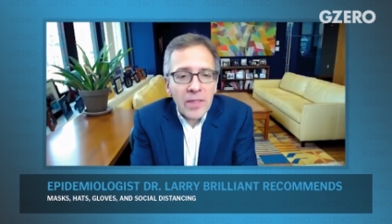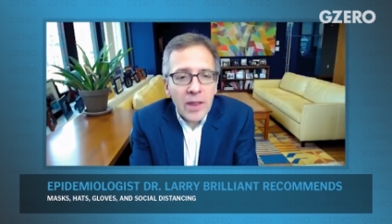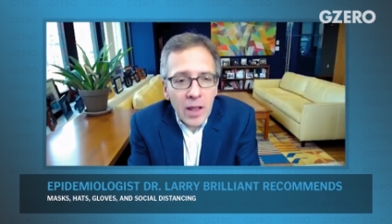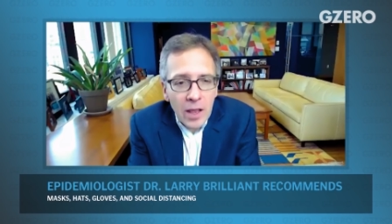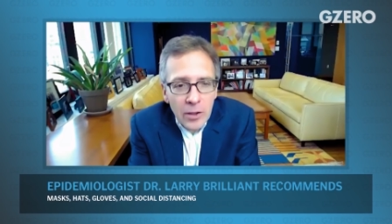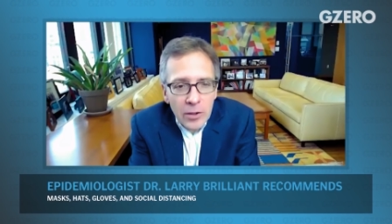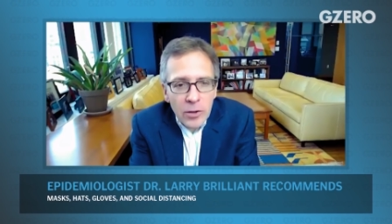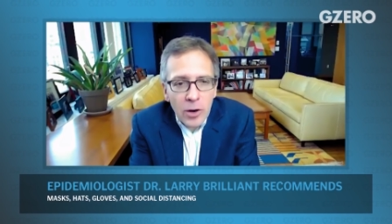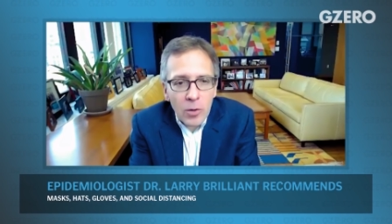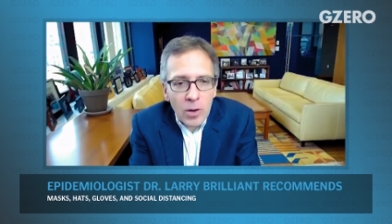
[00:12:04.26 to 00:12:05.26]
thing that,
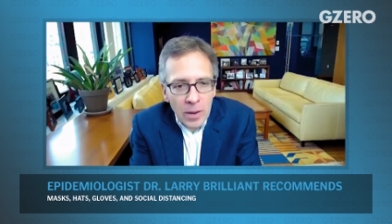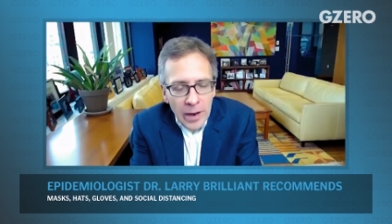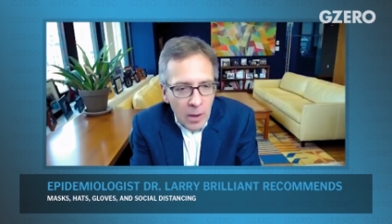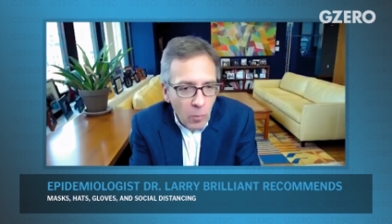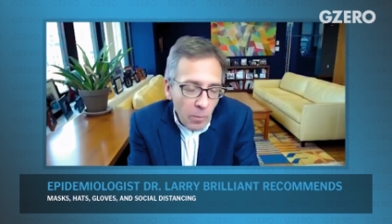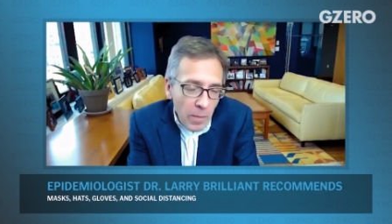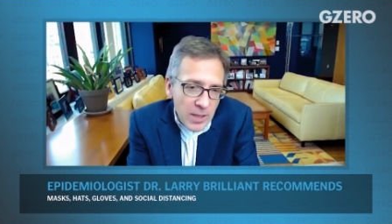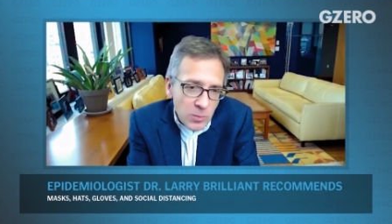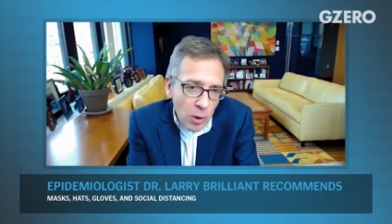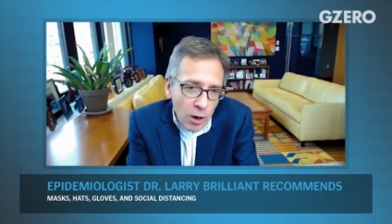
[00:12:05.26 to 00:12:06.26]
you know, and I'm,
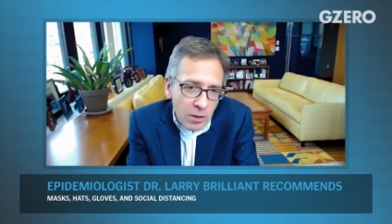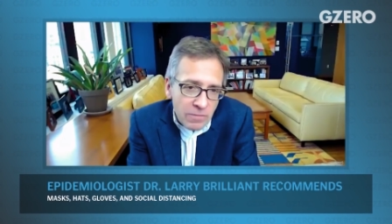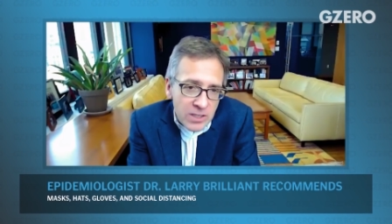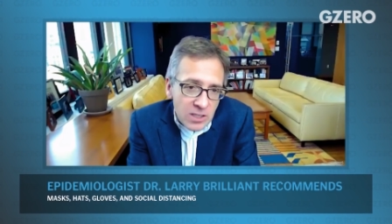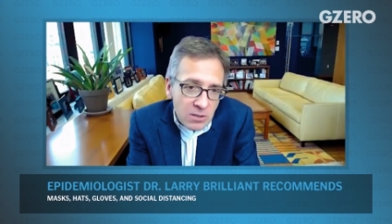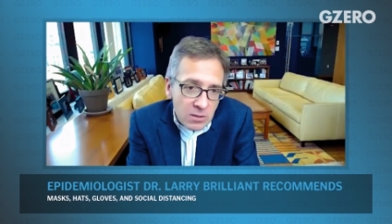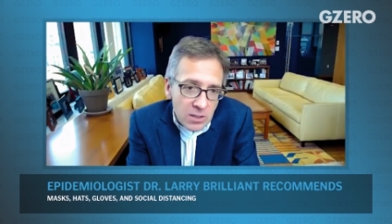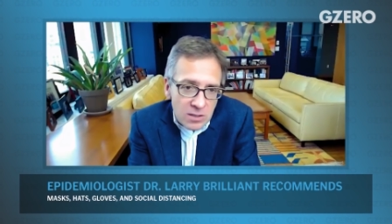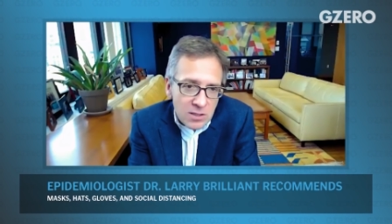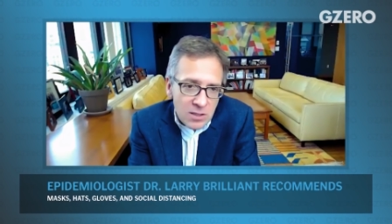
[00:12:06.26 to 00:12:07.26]
maybe it's part of physical
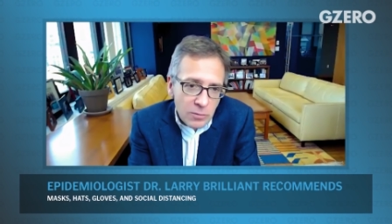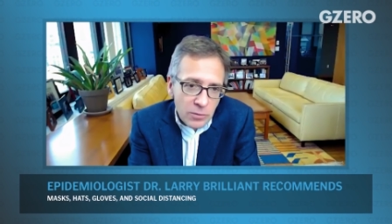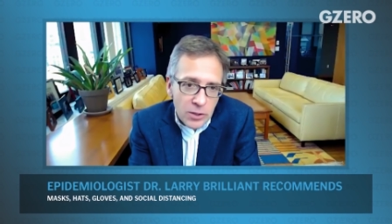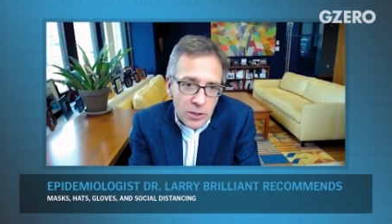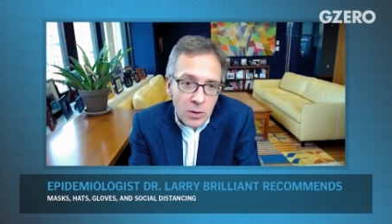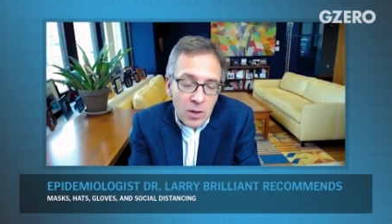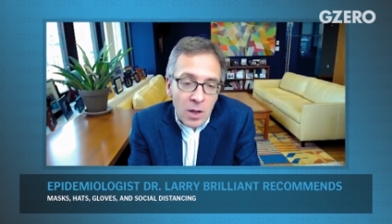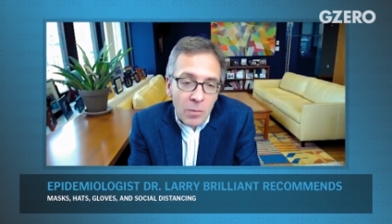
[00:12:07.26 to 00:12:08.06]
distancing for you,